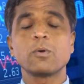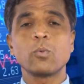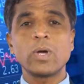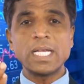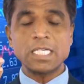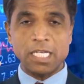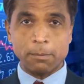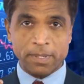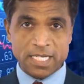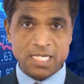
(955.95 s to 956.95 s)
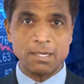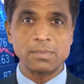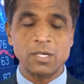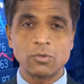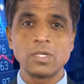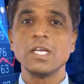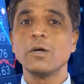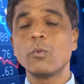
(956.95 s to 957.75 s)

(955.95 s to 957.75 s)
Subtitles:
why share price come down,